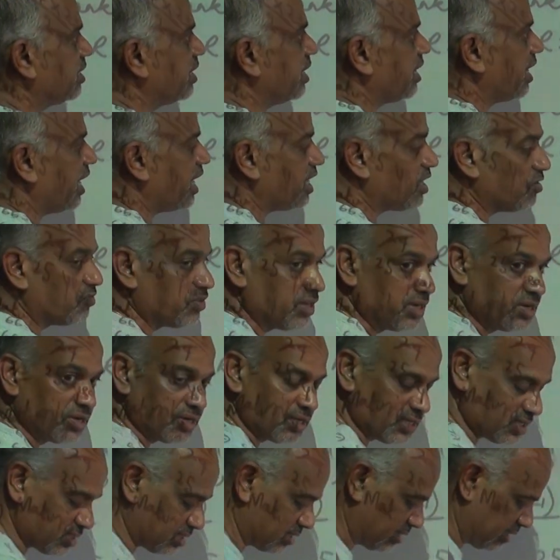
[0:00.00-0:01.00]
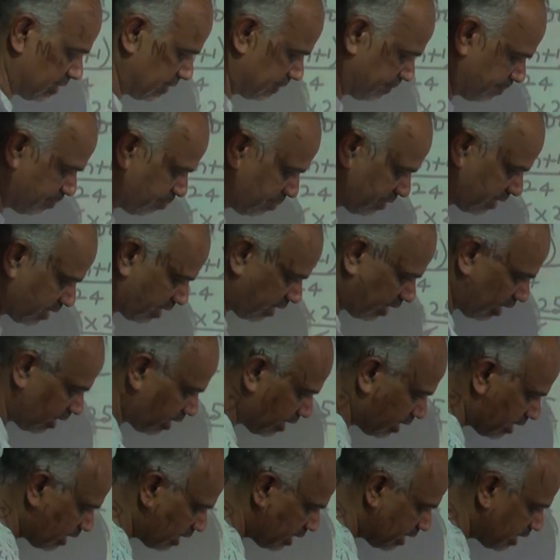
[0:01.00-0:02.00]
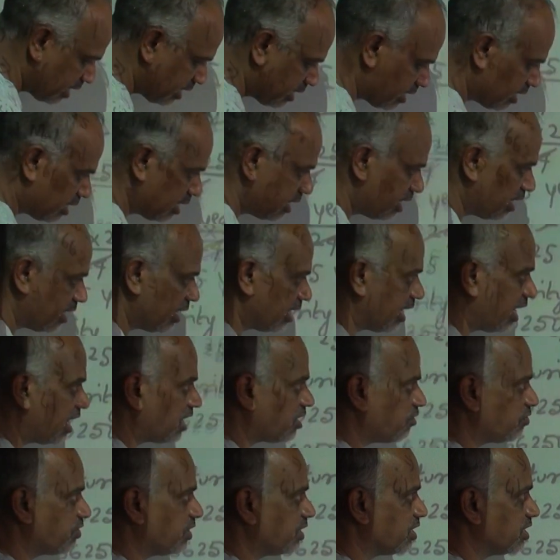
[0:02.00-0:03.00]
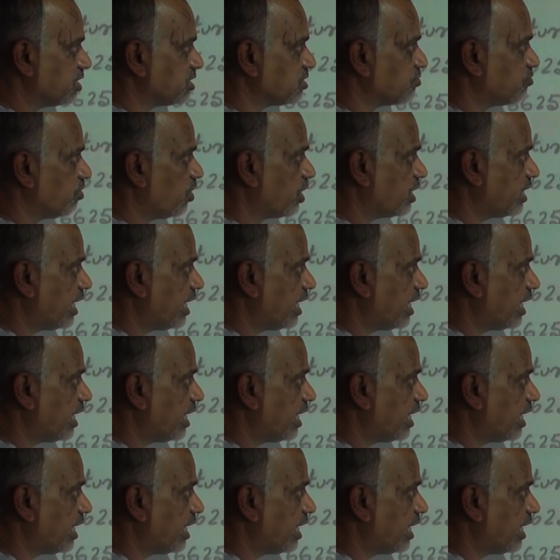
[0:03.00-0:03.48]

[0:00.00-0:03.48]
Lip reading: the rate of interest. The rate of interest. For